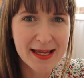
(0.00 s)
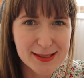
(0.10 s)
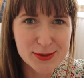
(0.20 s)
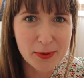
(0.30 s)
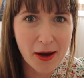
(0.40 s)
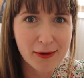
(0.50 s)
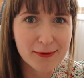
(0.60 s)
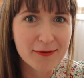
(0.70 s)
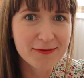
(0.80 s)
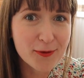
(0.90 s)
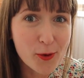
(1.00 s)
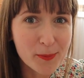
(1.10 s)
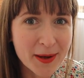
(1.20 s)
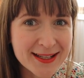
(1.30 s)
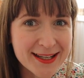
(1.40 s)
as well
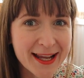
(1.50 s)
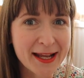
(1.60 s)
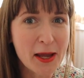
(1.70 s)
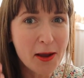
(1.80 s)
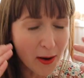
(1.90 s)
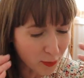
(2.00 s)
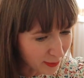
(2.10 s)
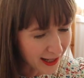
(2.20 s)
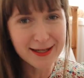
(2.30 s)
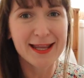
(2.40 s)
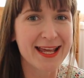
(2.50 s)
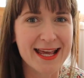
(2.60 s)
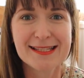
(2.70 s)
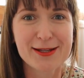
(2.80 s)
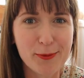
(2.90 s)
for Monday when the
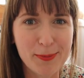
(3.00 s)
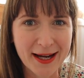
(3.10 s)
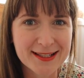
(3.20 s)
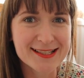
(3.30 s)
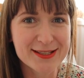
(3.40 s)
kids go back to